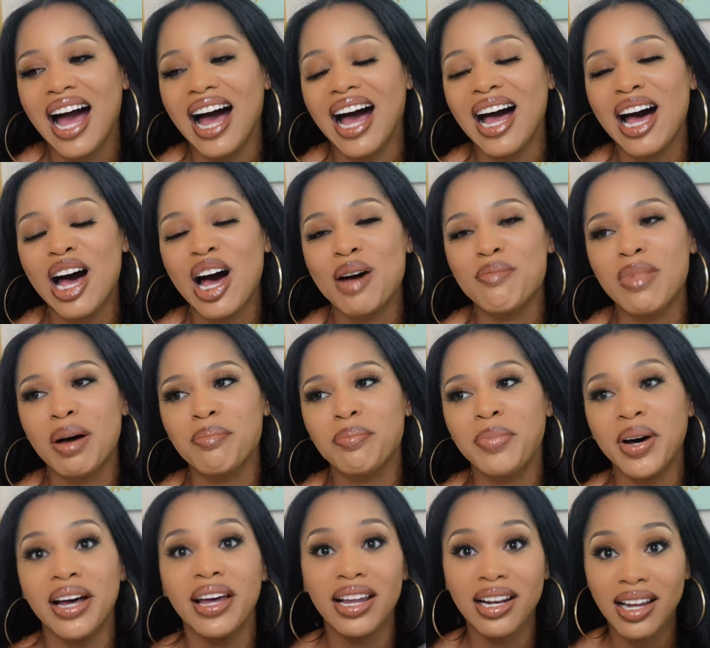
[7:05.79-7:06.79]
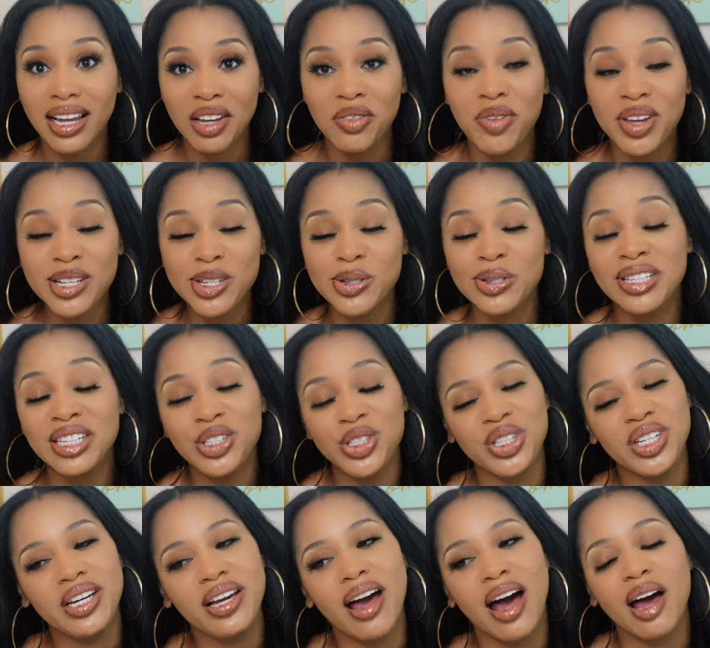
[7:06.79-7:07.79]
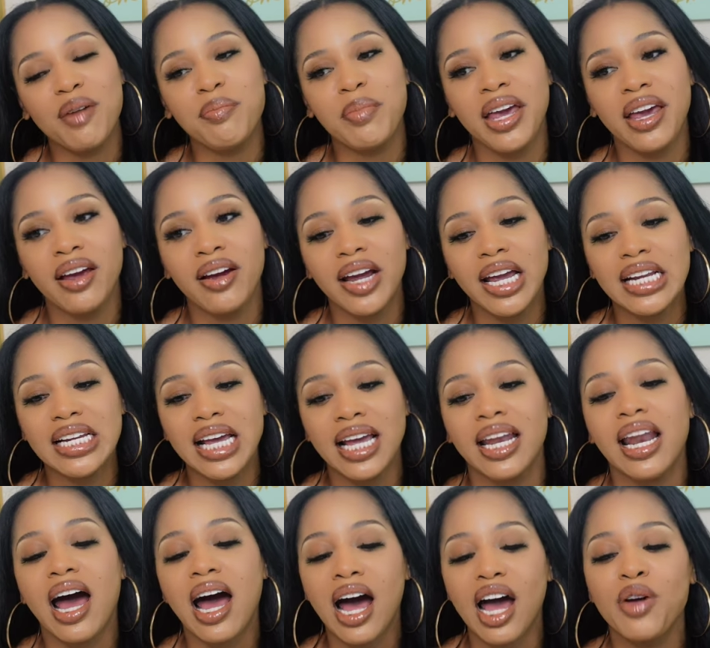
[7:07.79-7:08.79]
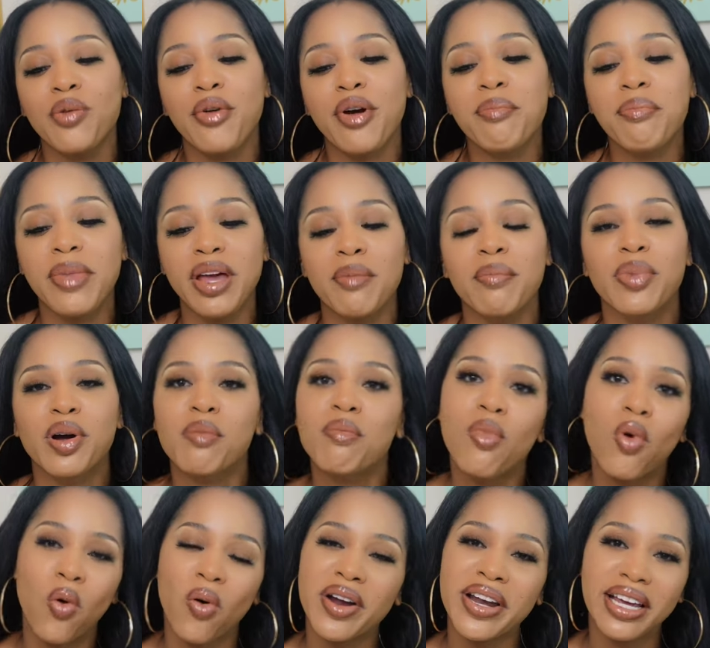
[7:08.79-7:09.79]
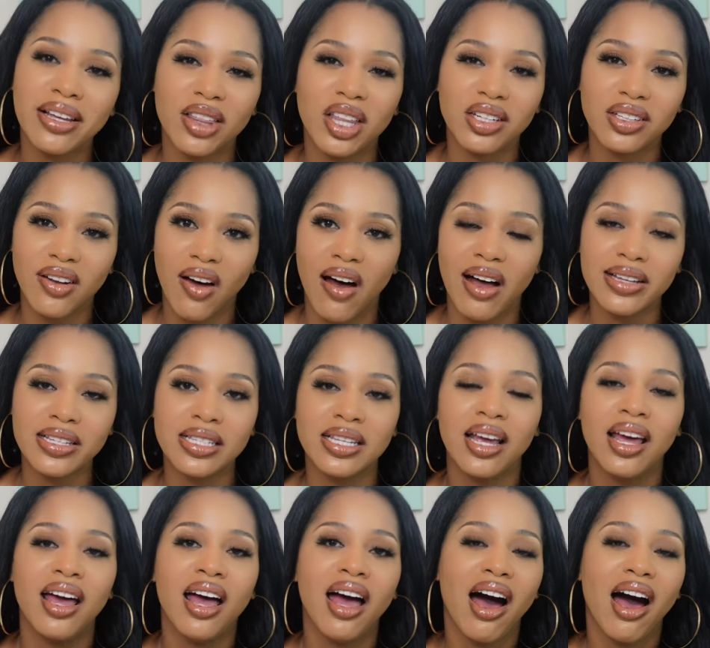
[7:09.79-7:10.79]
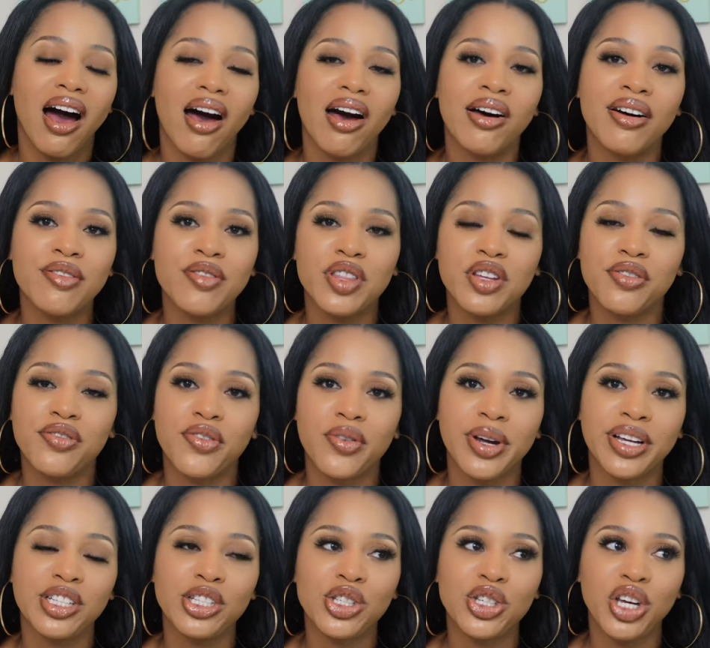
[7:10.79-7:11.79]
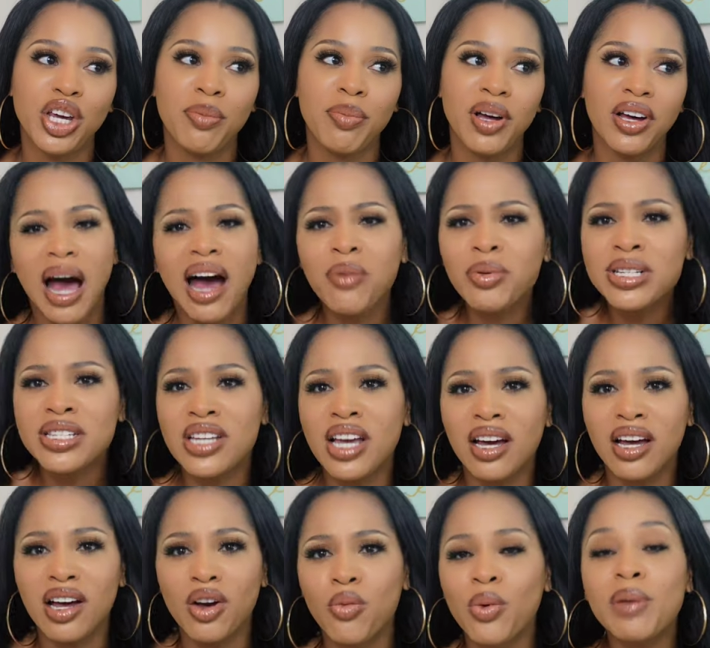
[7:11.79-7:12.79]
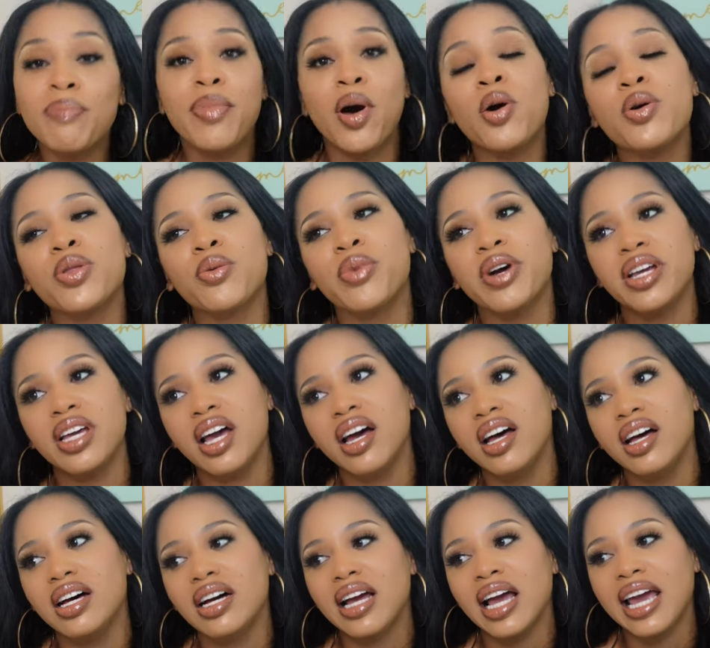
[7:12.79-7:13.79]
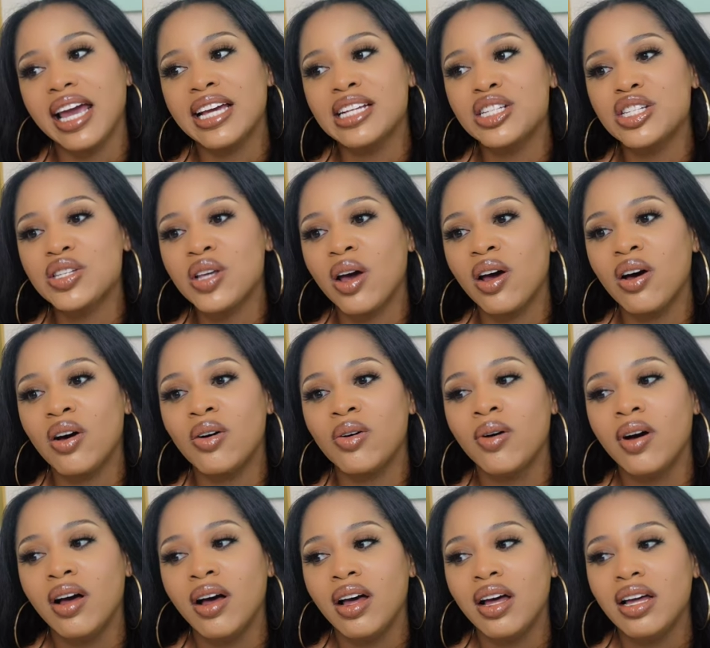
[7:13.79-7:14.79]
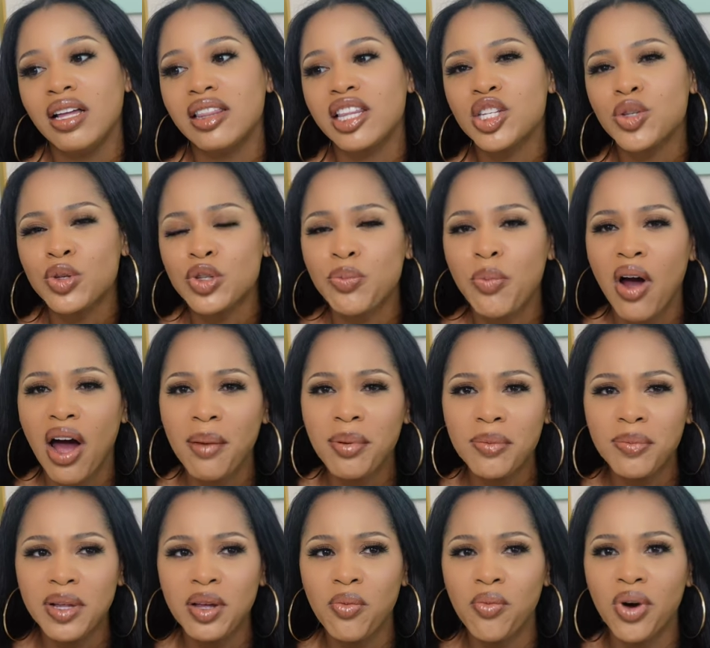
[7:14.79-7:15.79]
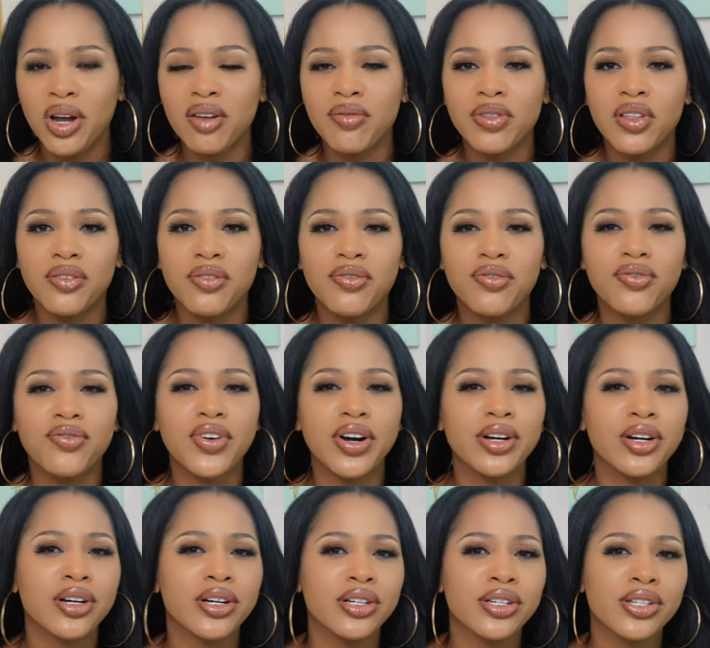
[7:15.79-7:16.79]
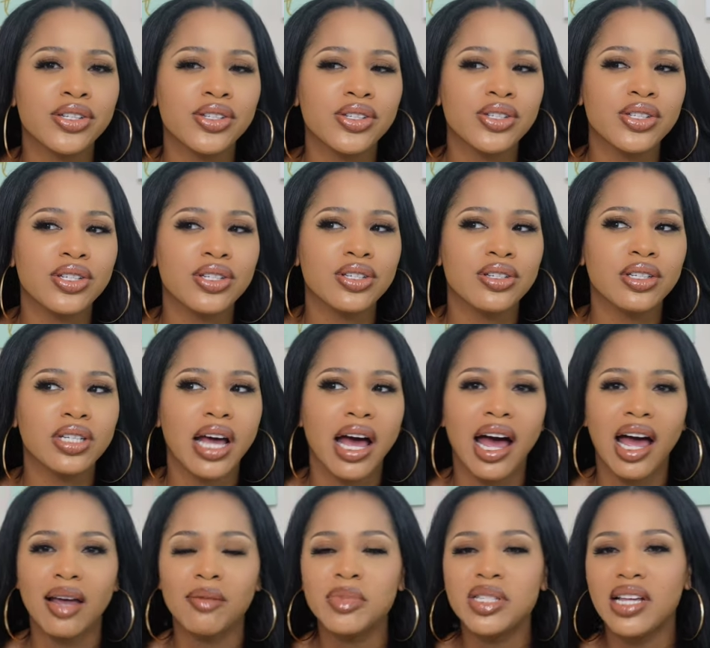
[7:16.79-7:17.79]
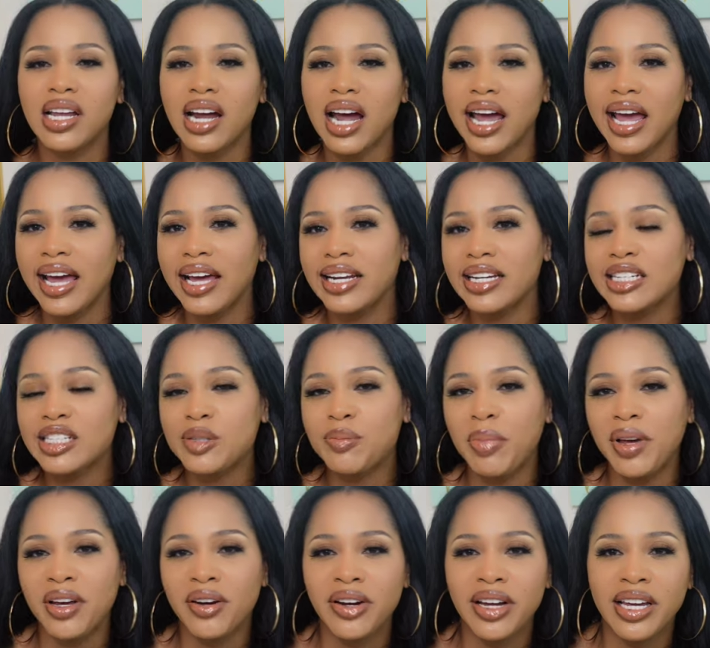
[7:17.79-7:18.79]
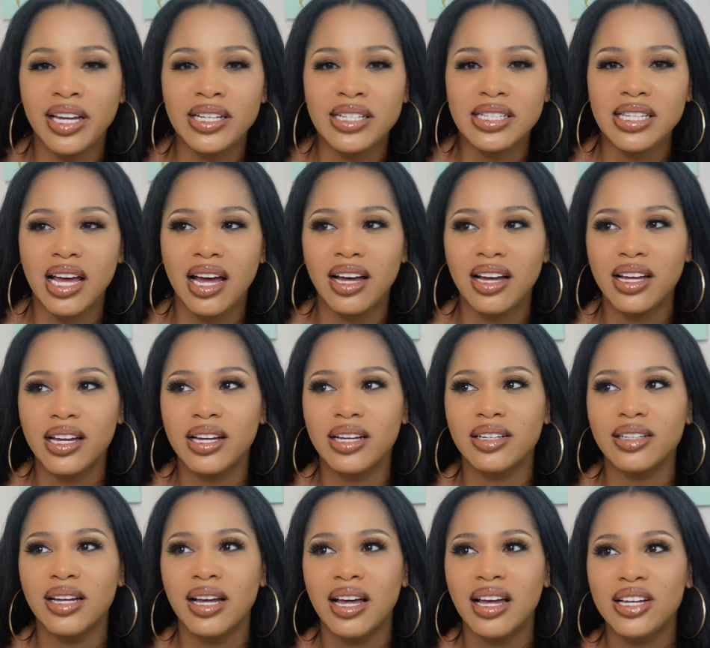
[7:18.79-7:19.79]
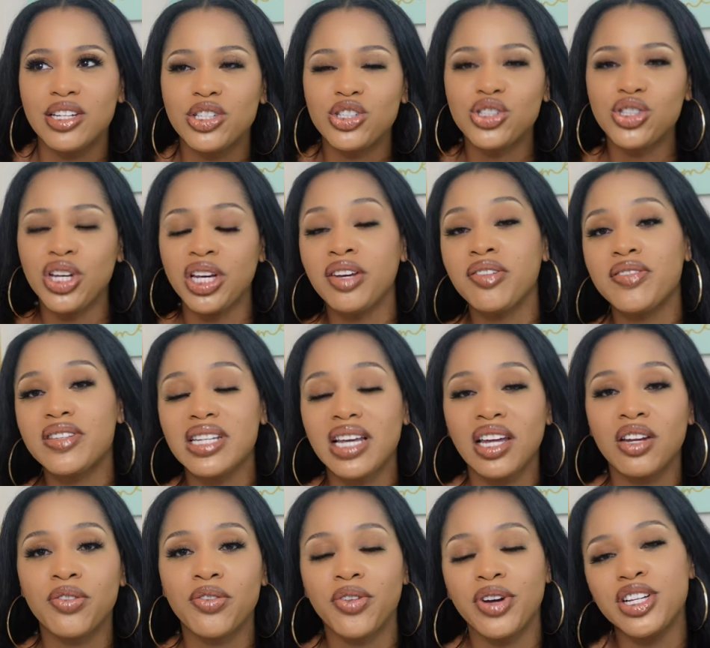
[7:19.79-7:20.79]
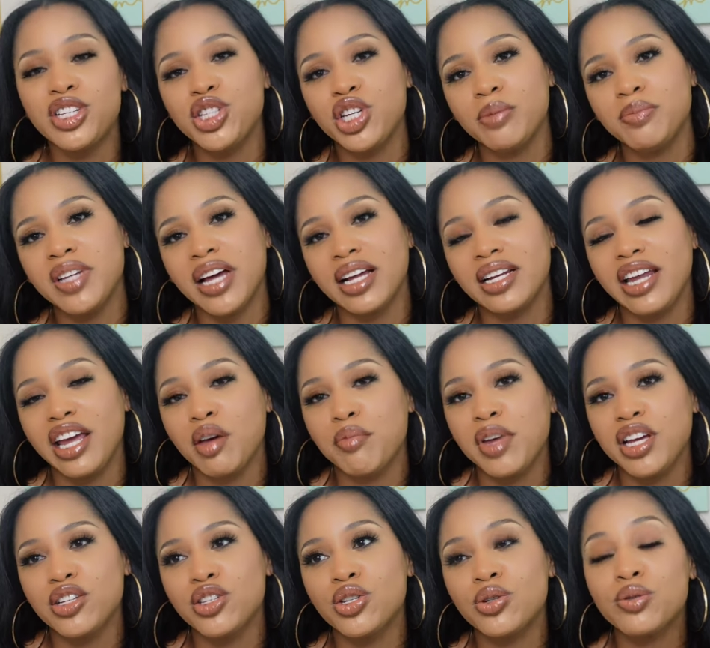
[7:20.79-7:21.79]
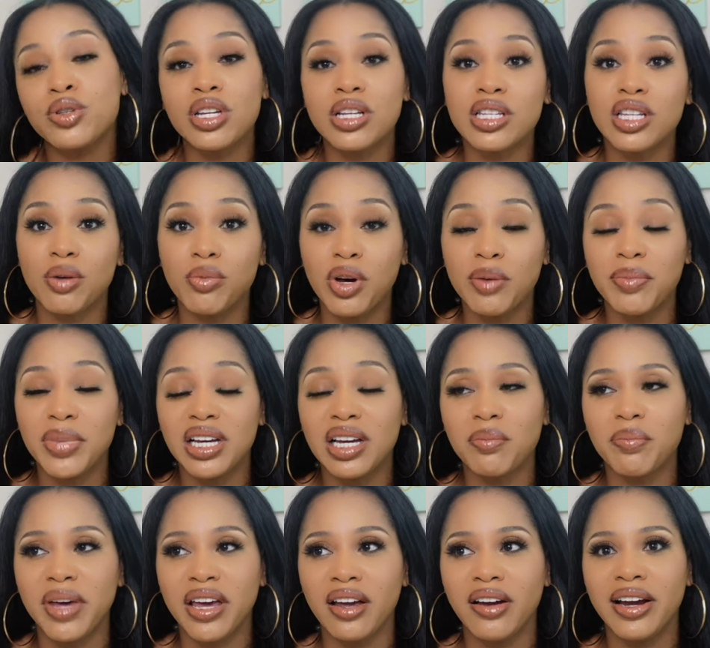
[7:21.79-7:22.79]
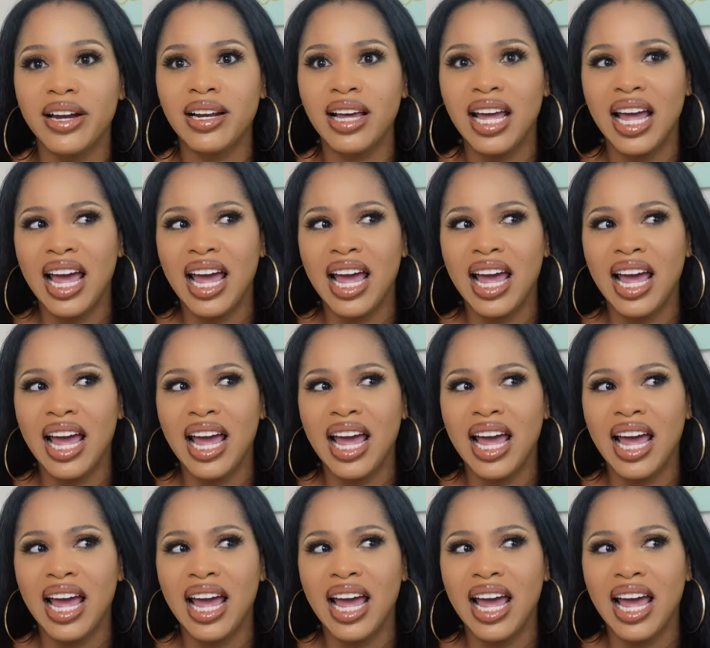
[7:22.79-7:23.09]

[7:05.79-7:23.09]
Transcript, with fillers: Um, but eventually she got married and I remember mourning the loss of the friendship. I was young, we both were young. And so this was probably one of the first times that I had experienced a shift in friendship dynamic due to someone being married.